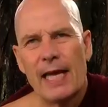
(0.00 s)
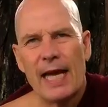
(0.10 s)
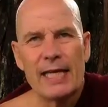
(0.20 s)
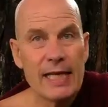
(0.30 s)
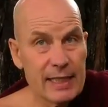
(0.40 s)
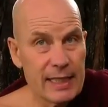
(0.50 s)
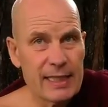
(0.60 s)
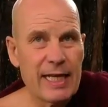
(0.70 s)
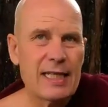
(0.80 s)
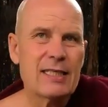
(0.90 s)
And he
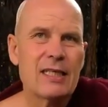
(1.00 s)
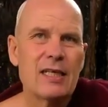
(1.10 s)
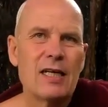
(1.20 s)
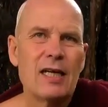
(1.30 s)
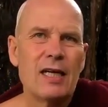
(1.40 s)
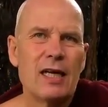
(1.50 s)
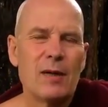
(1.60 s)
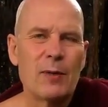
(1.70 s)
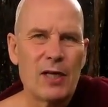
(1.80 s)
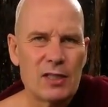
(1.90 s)
did that
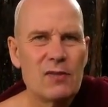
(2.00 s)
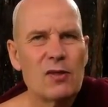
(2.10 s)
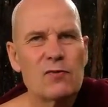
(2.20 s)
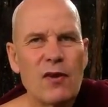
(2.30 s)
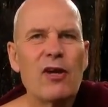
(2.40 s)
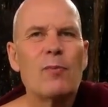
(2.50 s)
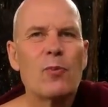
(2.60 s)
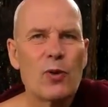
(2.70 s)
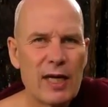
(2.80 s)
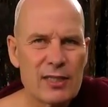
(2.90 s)
because he was very
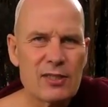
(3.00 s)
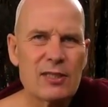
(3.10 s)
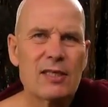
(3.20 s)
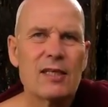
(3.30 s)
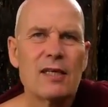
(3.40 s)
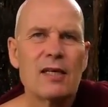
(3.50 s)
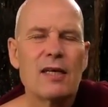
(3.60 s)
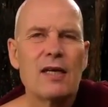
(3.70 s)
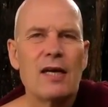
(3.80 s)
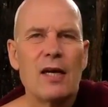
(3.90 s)
impressed
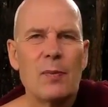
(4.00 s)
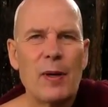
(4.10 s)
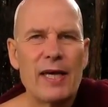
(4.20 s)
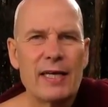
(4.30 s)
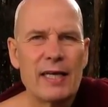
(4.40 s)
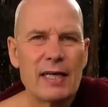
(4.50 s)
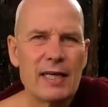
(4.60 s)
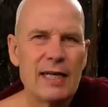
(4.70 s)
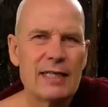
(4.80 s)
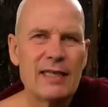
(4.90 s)
by
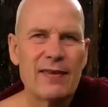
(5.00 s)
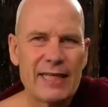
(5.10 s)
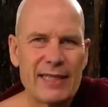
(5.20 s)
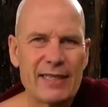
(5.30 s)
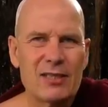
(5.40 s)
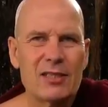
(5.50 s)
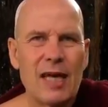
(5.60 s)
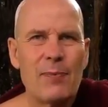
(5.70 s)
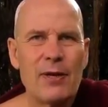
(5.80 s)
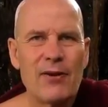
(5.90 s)
Devadatta's
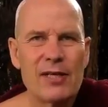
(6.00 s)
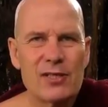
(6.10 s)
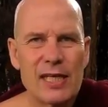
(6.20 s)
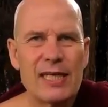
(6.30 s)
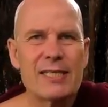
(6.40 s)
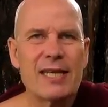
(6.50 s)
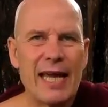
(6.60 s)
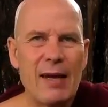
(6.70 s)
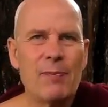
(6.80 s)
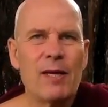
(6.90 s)
appearance in his
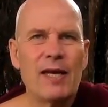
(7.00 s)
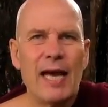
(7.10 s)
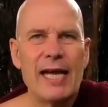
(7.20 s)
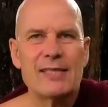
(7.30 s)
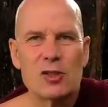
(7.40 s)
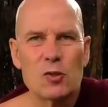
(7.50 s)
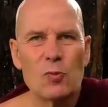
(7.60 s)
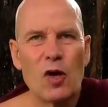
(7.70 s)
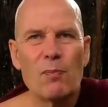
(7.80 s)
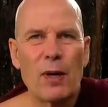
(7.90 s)
lab as a
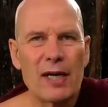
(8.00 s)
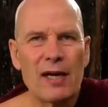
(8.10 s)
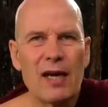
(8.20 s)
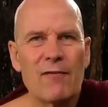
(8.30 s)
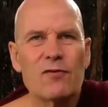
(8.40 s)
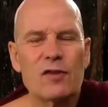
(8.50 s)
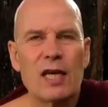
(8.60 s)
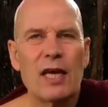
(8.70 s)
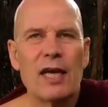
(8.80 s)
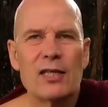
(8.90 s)
small bundle of
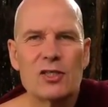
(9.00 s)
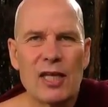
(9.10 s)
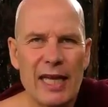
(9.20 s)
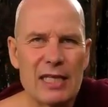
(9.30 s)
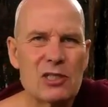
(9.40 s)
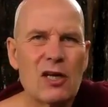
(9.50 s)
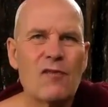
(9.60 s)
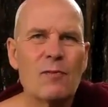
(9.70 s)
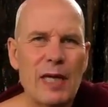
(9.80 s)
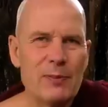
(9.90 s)
snakes,
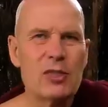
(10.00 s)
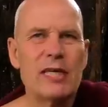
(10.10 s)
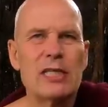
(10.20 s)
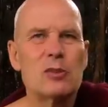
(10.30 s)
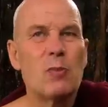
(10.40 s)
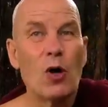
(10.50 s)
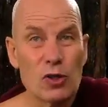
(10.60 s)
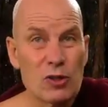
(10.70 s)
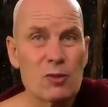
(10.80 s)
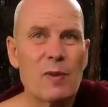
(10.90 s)
of baby snakes,
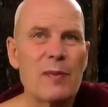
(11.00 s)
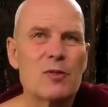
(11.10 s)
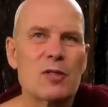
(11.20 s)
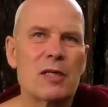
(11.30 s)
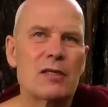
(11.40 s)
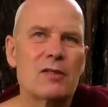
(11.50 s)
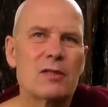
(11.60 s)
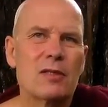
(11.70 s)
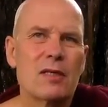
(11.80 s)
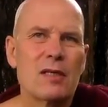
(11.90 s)
poisonous baby snakes.